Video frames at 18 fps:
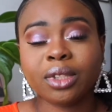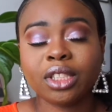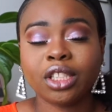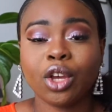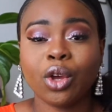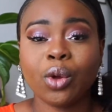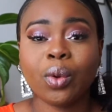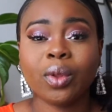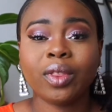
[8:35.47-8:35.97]

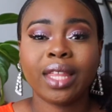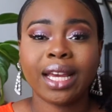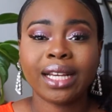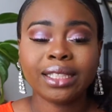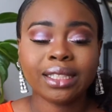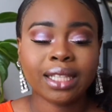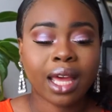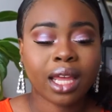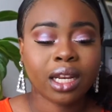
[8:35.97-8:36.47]
So
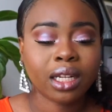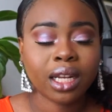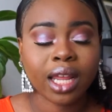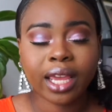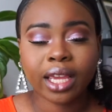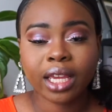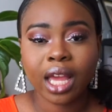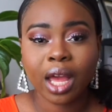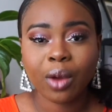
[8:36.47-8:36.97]
that's kind of
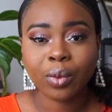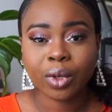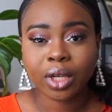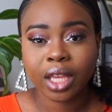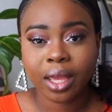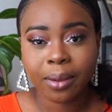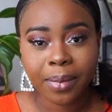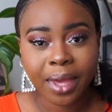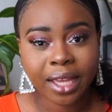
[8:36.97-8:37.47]
like, I want
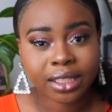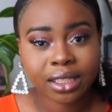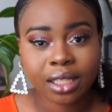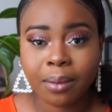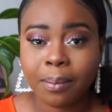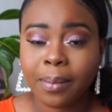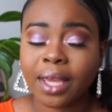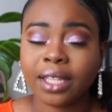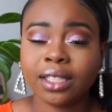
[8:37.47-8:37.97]
to get back to
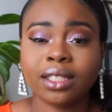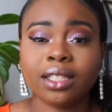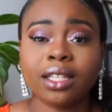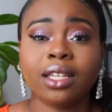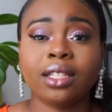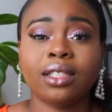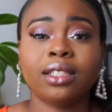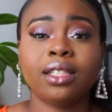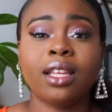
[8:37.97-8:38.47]
the
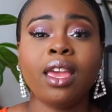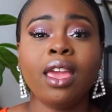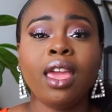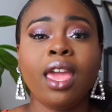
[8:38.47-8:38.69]
basics